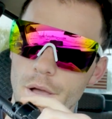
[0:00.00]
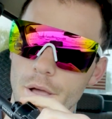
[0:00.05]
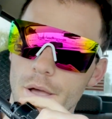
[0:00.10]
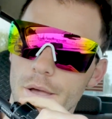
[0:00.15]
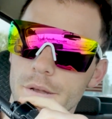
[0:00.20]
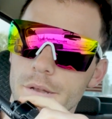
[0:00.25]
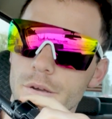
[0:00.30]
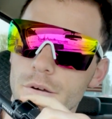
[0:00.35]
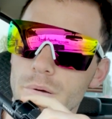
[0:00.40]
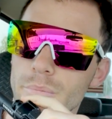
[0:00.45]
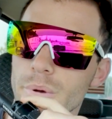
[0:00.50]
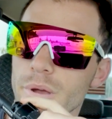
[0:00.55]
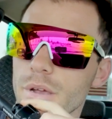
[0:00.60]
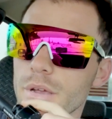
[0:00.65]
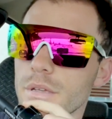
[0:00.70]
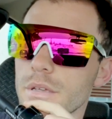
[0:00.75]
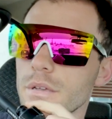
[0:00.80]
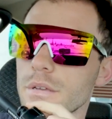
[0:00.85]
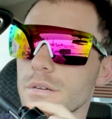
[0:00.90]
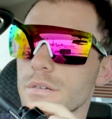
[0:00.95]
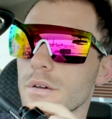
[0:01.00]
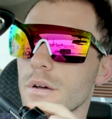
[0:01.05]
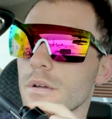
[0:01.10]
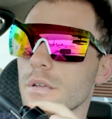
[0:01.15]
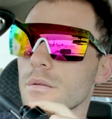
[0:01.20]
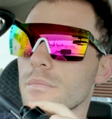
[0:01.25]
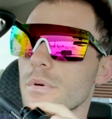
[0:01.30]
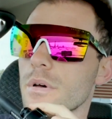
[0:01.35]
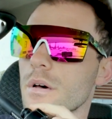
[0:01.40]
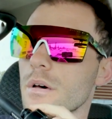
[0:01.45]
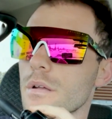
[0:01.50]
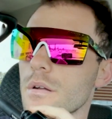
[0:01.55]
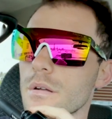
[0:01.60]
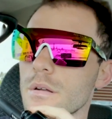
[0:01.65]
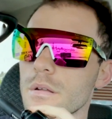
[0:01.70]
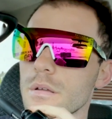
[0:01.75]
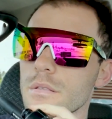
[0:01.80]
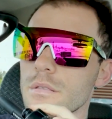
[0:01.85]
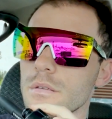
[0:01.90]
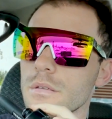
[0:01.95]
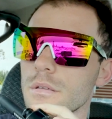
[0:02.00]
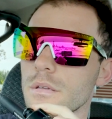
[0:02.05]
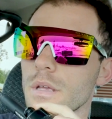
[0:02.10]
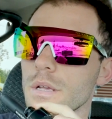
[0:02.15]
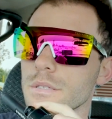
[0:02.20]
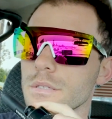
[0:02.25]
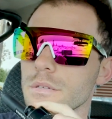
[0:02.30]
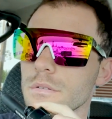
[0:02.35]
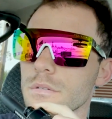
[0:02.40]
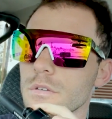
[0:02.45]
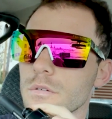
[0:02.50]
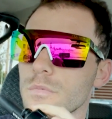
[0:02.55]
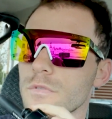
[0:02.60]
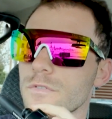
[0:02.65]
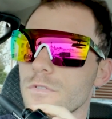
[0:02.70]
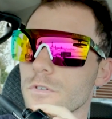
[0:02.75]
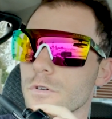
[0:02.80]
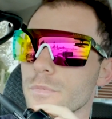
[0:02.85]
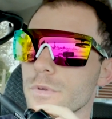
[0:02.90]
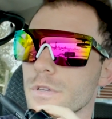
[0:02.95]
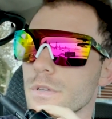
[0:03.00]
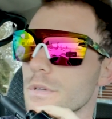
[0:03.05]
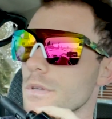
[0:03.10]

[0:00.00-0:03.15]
I know what Burger King you're talking about. I think you guys are a little before me.